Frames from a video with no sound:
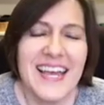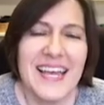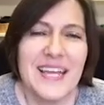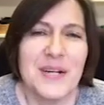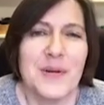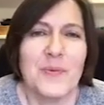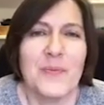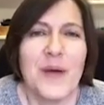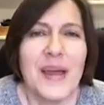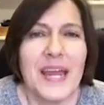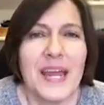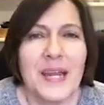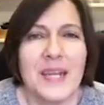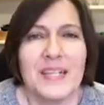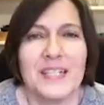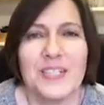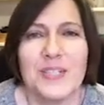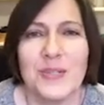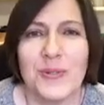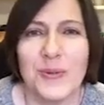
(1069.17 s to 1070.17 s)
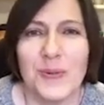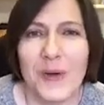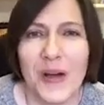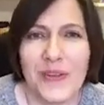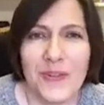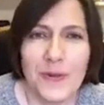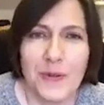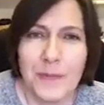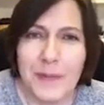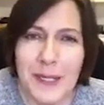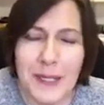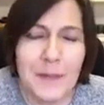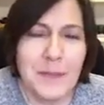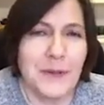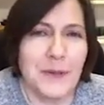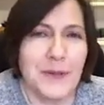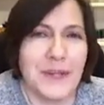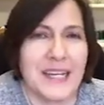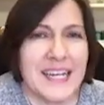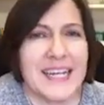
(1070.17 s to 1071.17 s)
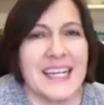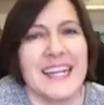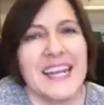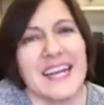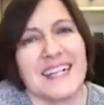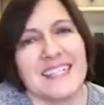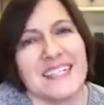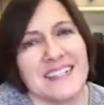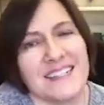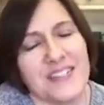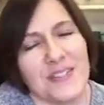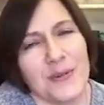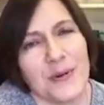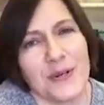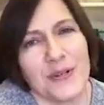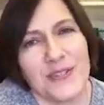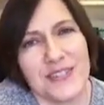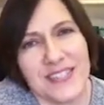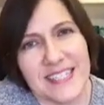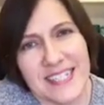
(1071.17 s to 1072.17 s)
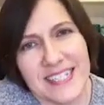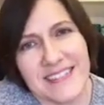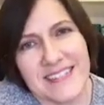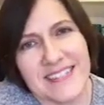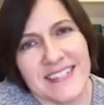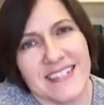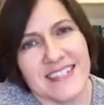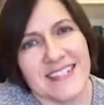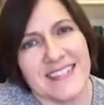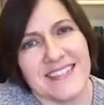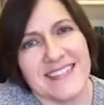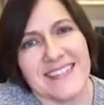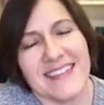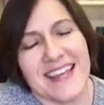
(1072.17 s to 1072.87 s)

in a way to other people and connect us to our senses,